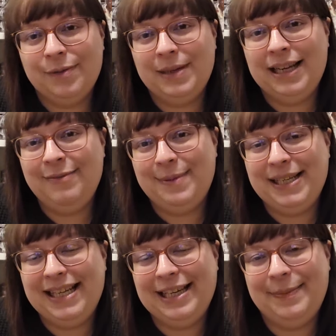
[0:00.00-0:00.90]
from me, remember
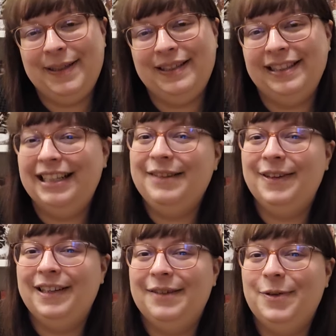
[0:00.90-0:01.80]
to hit that button, leave
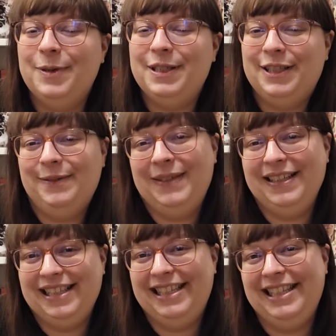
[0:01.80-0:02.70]
a like if you want to, and
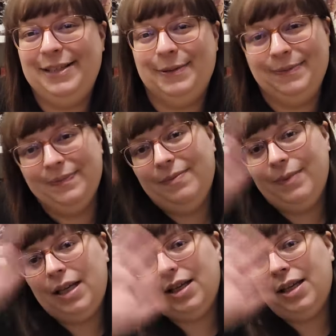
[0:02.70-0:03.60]
I'll see you in the next one. Bye!